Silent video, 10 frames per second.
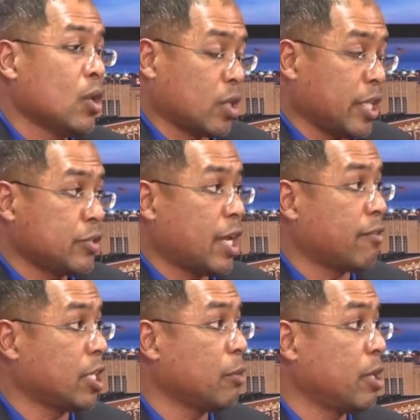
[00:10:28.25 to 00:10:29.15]
So at least you
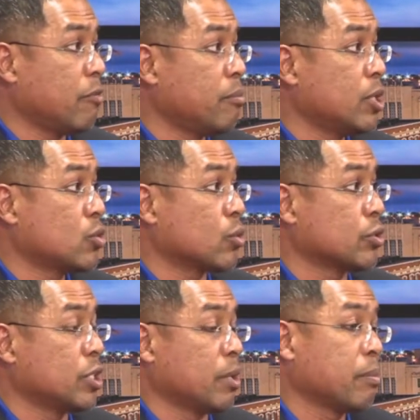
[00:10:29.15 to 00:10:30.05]
have a little bit of
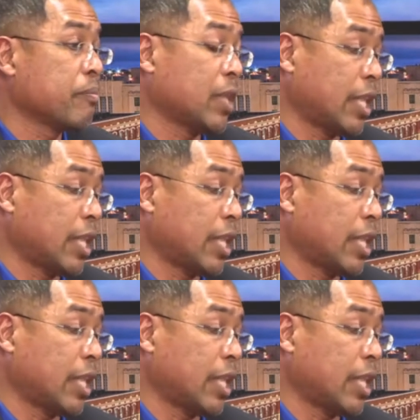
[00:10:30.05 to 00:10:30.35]
mentorship,